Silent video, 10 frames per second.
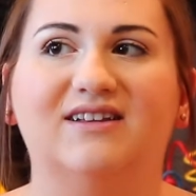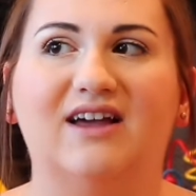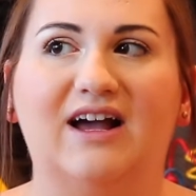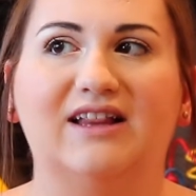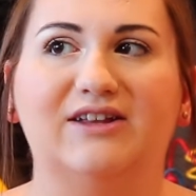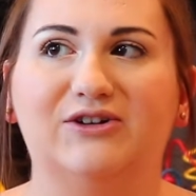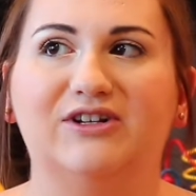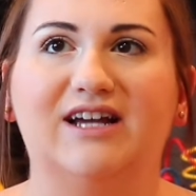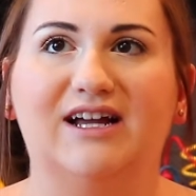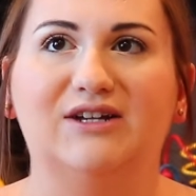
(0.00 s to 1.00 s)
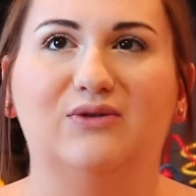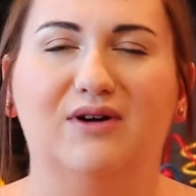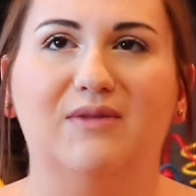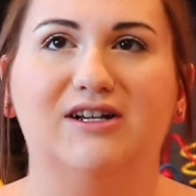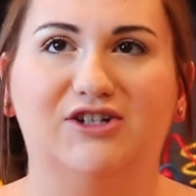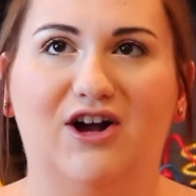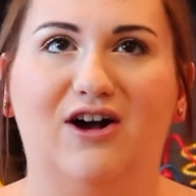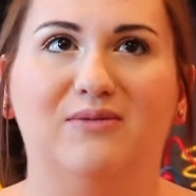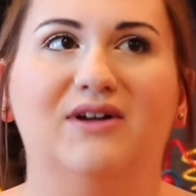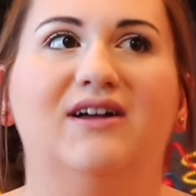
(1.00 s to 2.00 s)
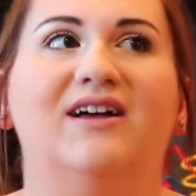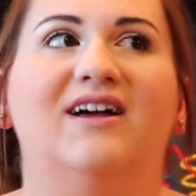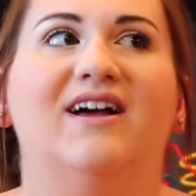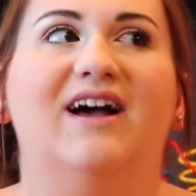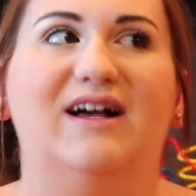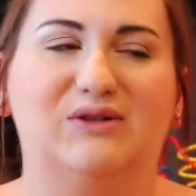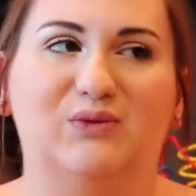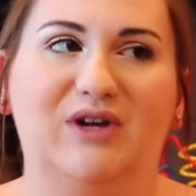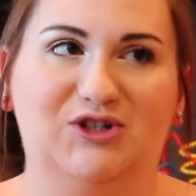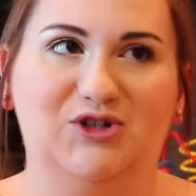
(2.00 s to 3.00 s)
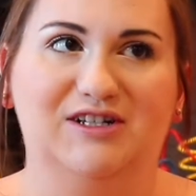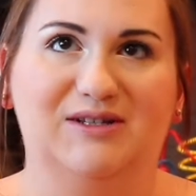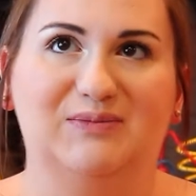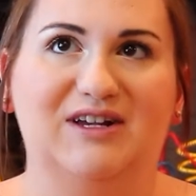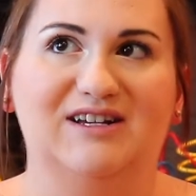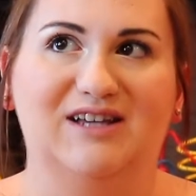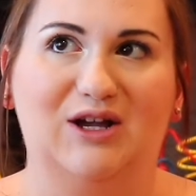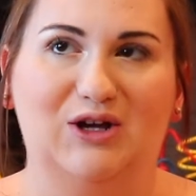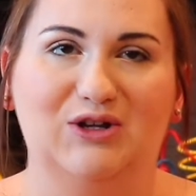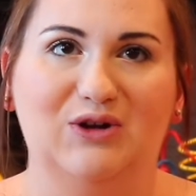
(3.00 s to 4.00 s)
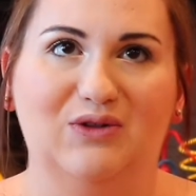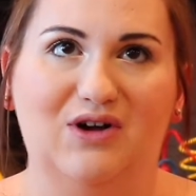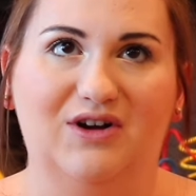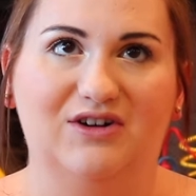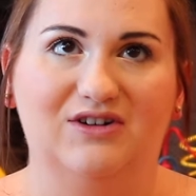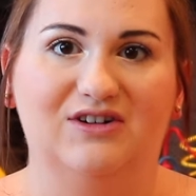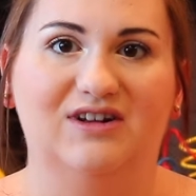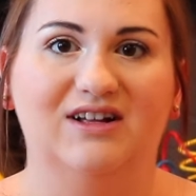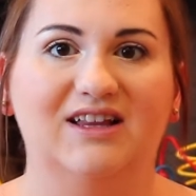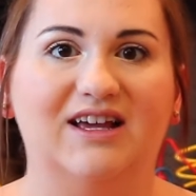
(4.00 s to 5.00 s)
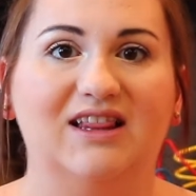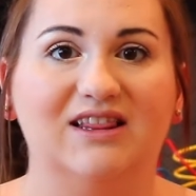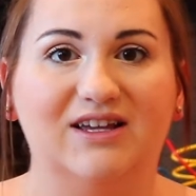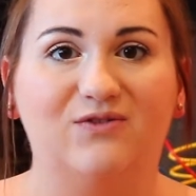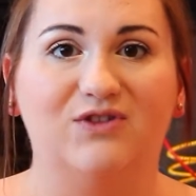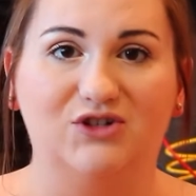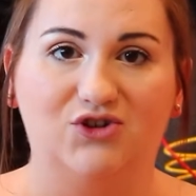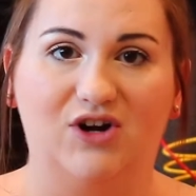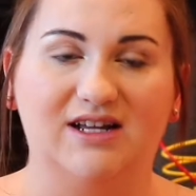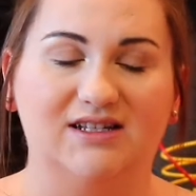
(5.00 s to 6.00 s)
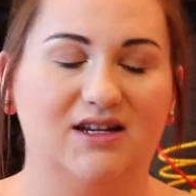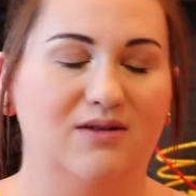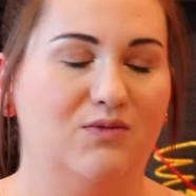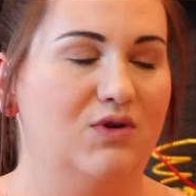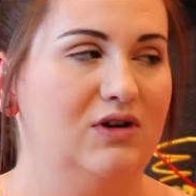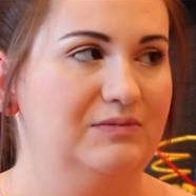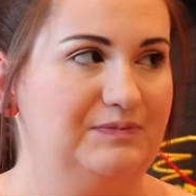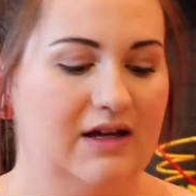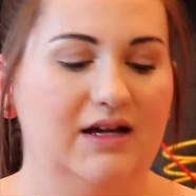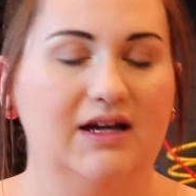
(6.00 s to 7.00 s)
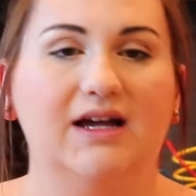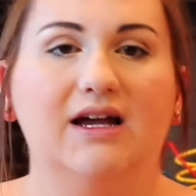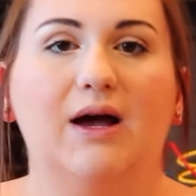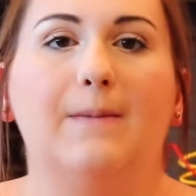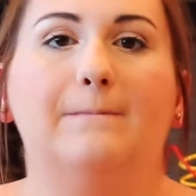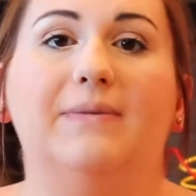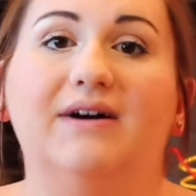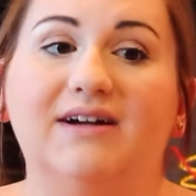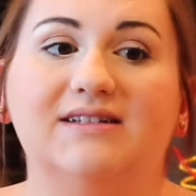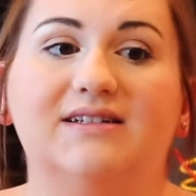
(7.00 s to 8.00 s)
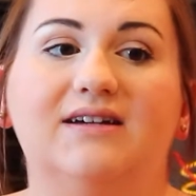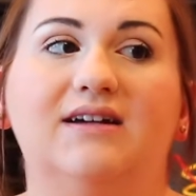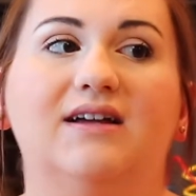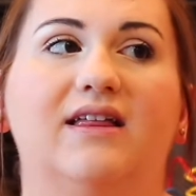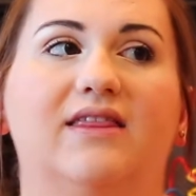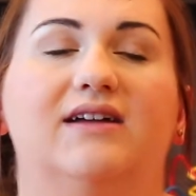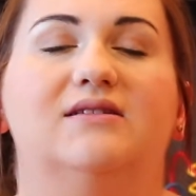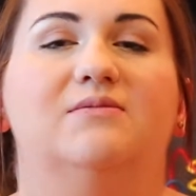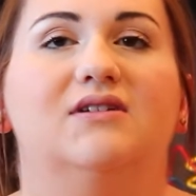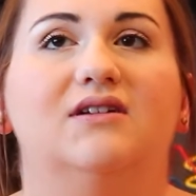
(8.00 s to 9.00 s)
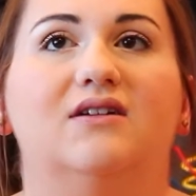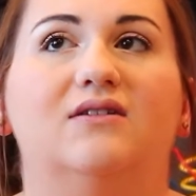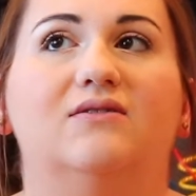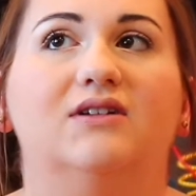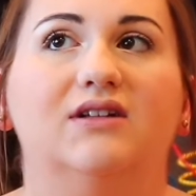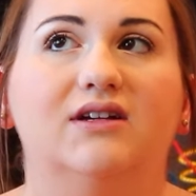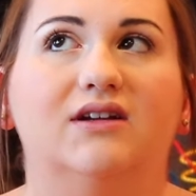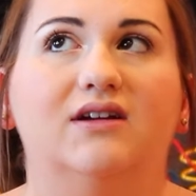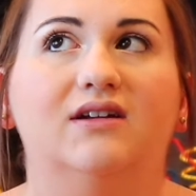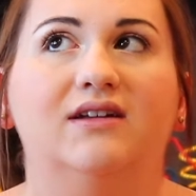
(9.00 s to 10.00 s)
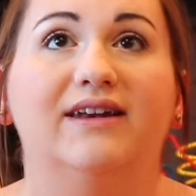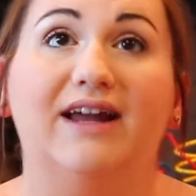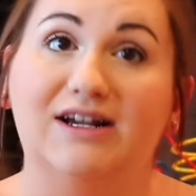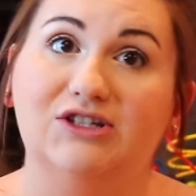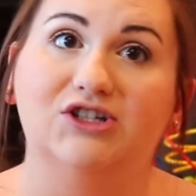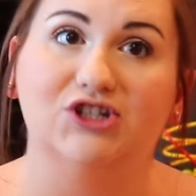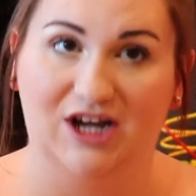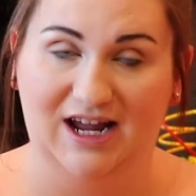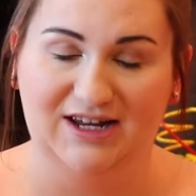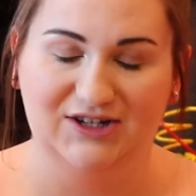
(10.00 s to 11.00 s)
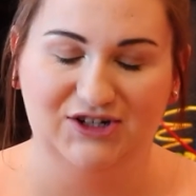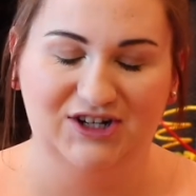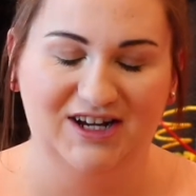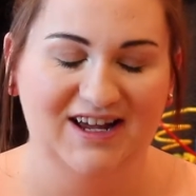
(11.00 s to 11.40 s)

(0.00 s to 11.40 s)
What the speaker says: Like I literally had to quit my job as a waitress because I could no longer like lift the trays anymore. But that's been a really nice change.